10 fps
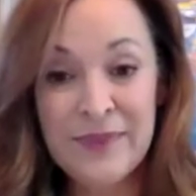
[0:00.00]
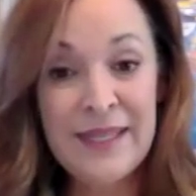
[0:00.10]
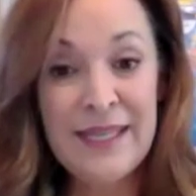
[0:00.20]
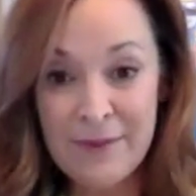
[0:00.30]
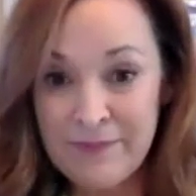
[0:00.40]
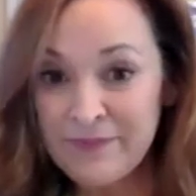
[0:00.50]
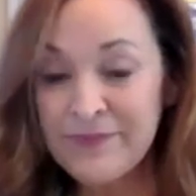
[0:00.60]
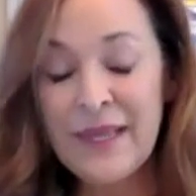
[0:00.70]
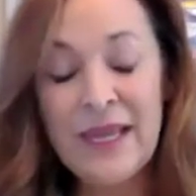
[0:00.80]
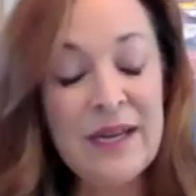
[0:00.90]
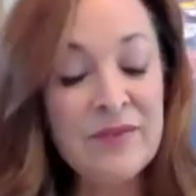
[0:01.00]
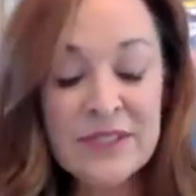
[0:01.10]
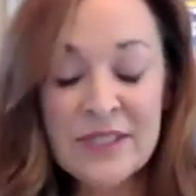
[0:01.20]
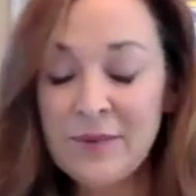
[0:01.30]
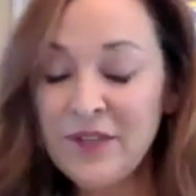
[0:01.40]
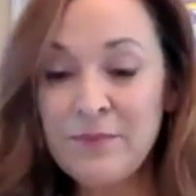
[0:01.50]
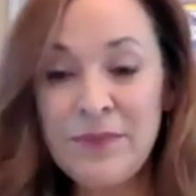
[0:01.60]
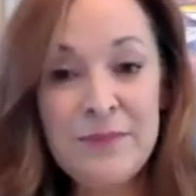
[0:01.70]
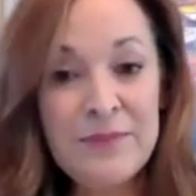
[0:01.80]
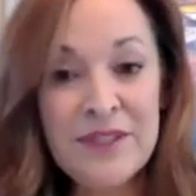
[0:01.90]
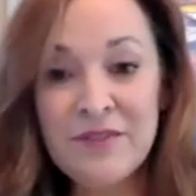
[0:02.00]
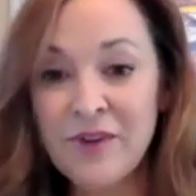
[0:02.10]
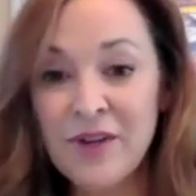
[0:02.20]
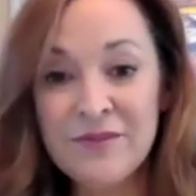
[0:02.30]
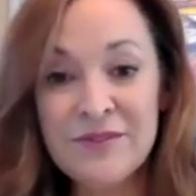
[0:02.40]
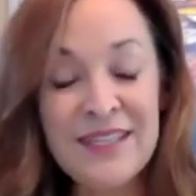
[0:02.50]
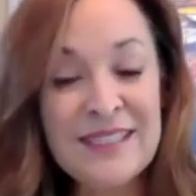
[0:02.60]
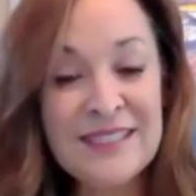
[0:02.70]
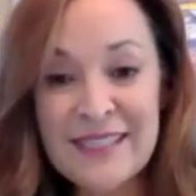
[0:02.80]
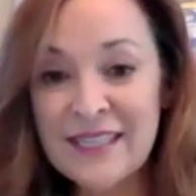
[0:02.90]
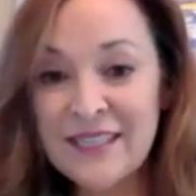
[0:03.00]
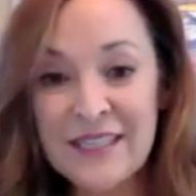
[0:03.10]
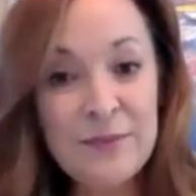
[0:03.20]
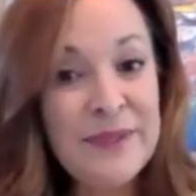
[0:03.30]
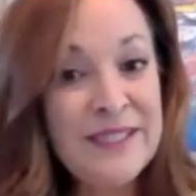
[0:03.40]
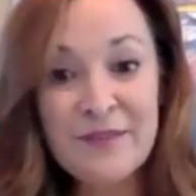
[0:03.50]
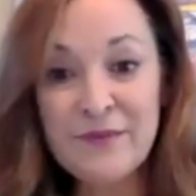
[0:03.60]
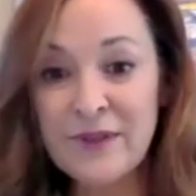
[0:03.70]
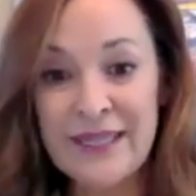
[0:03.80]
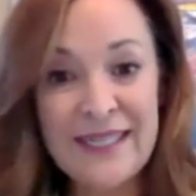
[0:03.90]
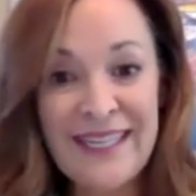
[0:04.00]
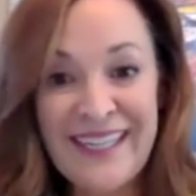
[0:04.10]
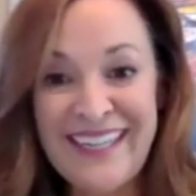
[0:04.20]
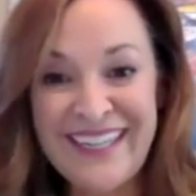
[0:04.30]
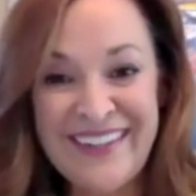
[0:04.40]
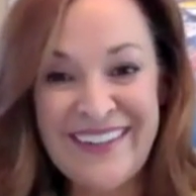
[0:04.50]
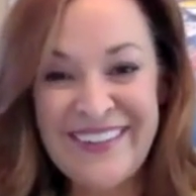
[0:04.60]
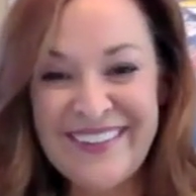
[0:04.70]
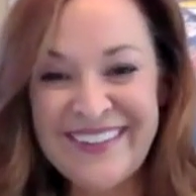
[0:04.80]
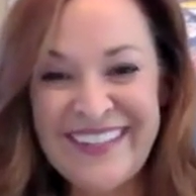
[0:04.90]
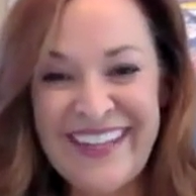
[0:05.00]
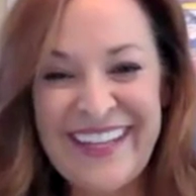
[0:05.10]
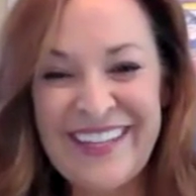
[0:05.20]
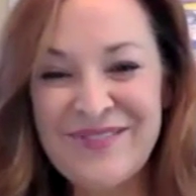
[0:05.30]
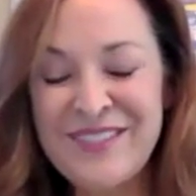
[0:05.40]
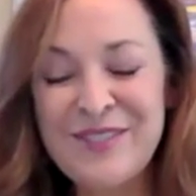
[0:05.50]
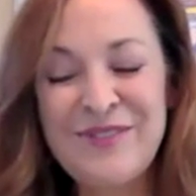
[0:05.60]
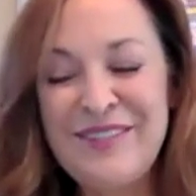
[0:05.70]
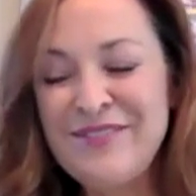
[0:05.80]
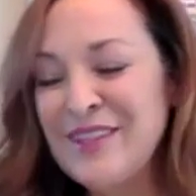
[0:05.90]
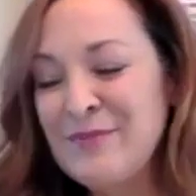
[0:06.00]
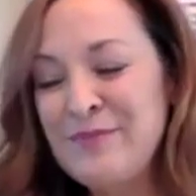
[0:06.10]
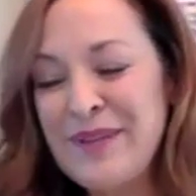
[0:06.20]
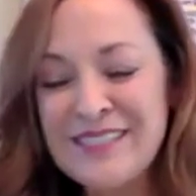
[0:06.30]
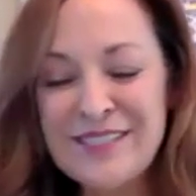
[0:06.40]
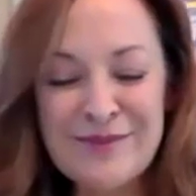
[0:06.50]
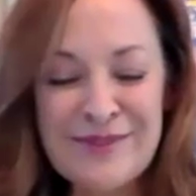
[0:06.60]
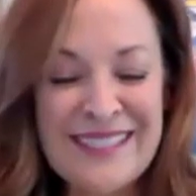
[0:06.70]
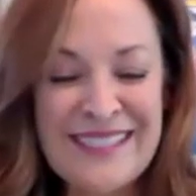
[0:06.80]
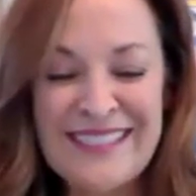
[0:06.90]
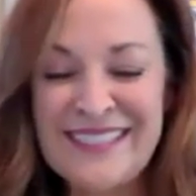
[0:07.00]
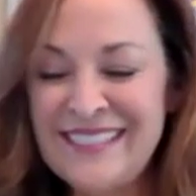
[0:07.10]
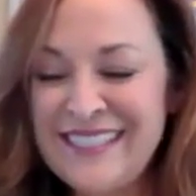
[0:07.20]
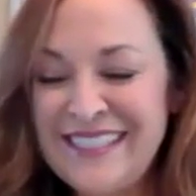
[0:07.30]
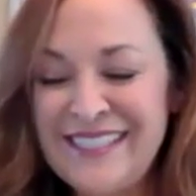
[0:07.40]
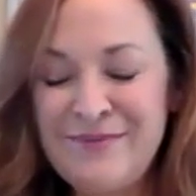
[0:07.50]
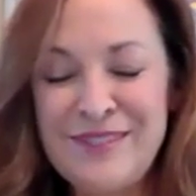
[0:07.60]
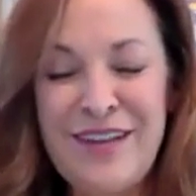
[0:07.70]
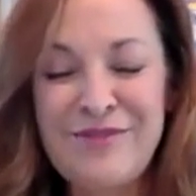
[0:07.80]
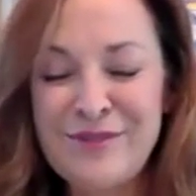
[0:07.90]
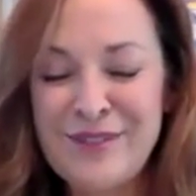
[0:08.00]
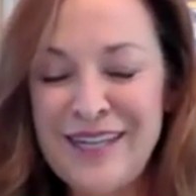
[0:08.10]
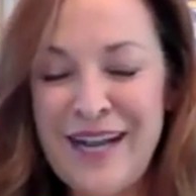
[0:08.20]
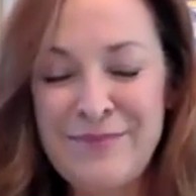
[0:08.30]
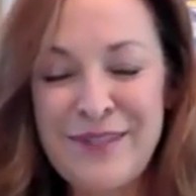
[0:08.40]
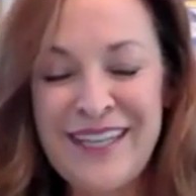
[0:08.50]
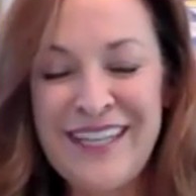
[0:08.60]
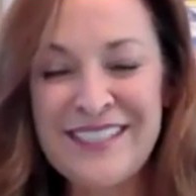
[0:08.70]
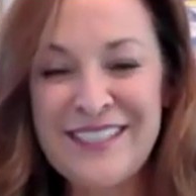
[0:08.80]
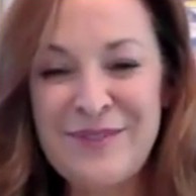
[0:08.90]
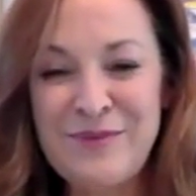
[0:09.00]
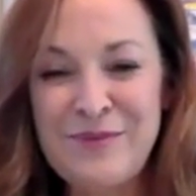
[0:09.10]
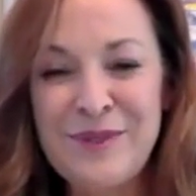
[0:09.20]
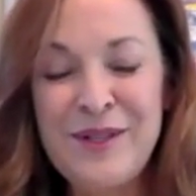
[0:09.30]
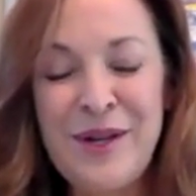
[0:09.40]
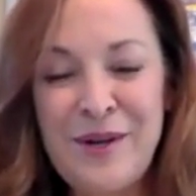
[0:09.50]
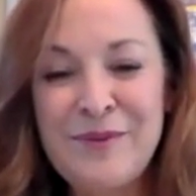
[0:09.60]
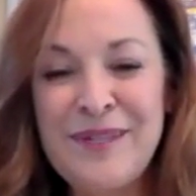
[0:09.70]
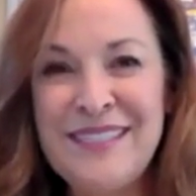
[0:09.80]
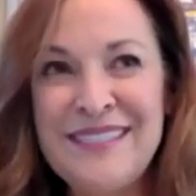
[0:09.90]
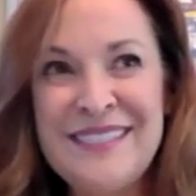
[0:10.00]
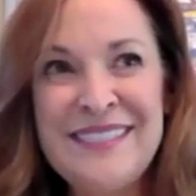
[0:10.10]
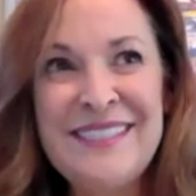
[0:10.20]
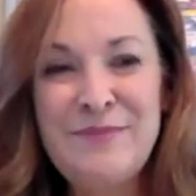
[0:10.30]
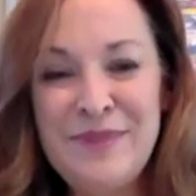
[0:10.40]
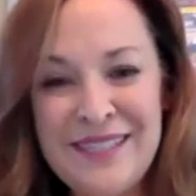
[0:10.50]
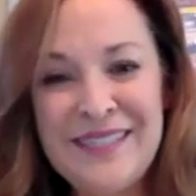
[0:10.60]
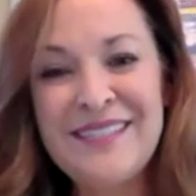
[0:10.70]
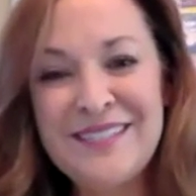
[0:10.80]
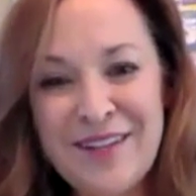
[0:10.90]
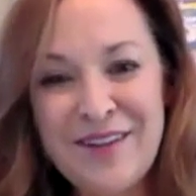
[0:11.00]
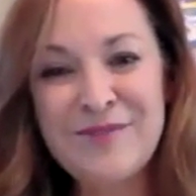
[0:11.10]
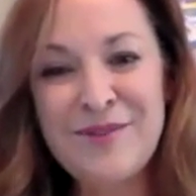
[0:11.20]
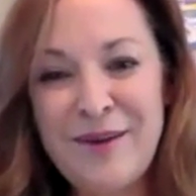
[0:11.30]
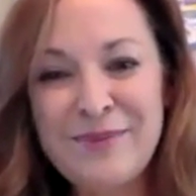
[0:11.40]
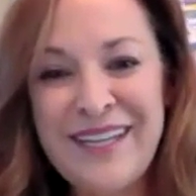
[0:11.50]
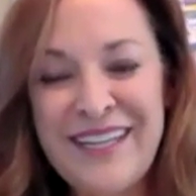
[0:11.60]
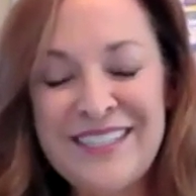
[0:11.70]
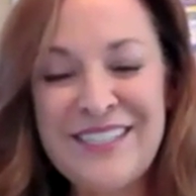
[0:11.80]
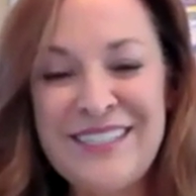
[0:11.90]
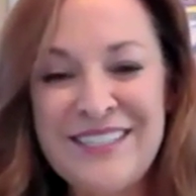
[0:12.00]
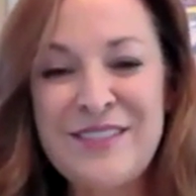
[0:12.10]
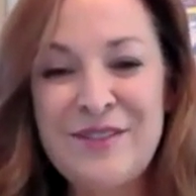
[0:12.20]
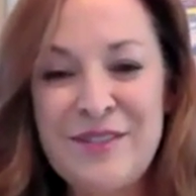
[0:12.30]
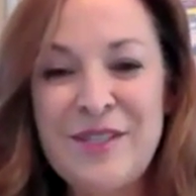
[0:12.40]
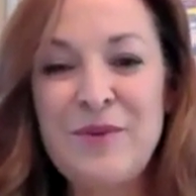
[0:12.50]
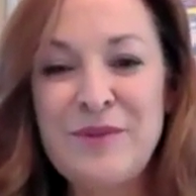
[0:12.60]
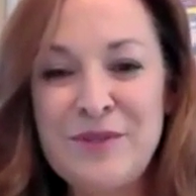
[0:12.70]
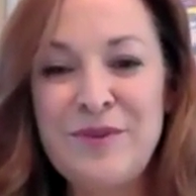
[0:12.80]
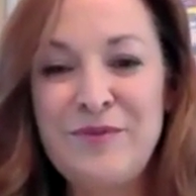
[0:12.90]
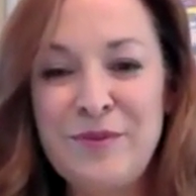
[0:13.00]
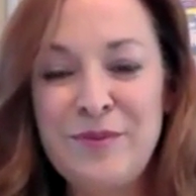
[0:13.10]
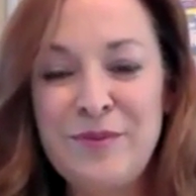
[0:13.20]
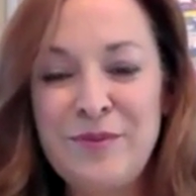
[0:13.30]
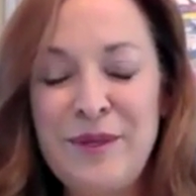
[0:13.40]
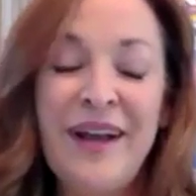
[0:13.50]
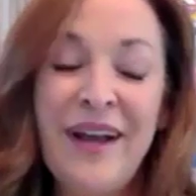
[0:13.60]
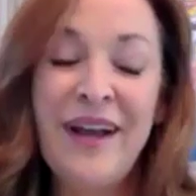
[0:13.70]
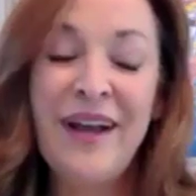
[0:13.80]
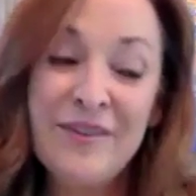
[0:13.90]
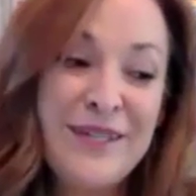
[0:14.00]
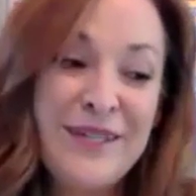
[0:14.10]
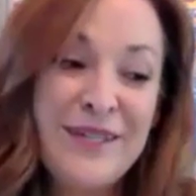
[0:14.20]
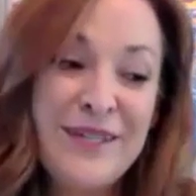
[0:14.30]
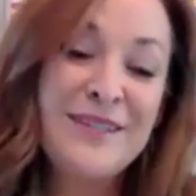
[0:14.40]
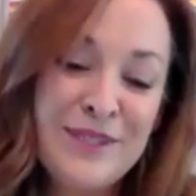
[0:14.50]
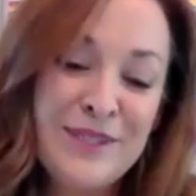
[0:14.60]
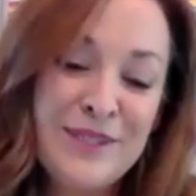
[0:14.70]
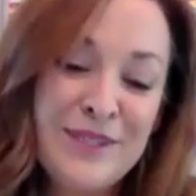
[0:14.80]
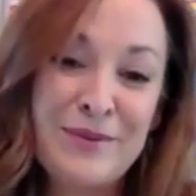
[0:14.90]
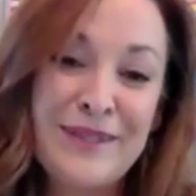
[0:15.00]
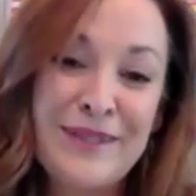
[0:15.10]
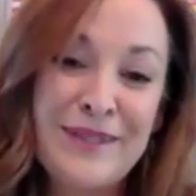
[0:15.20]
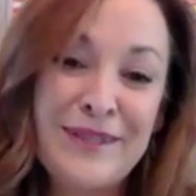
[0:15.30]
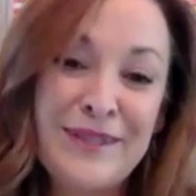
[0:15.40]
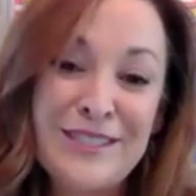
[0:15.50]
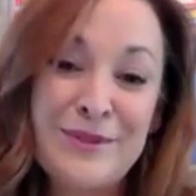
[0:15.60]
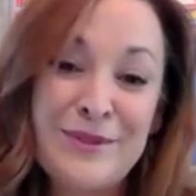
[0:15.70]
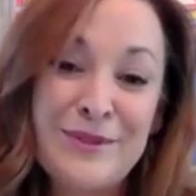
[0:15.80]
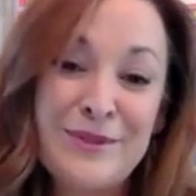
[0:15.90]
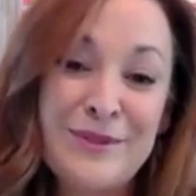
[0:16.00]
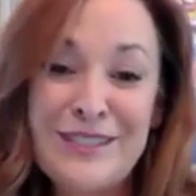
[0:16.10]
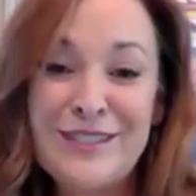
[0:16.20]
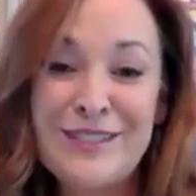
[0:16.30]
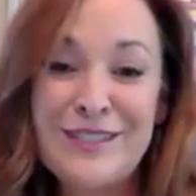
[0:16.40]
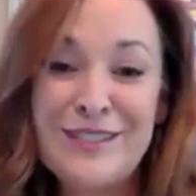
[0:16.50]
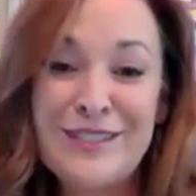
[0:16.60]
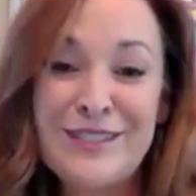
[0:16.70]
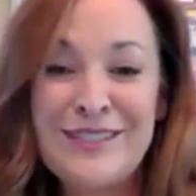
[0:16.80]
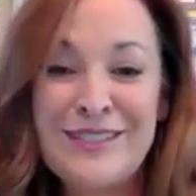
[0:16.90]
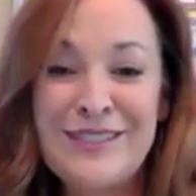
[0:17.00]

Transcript: And every time you have people involved, things get a little bit different, so even the best written software application will always be a software application. And so there's always room for people. I, for one, appreciate my relationships with my doctors.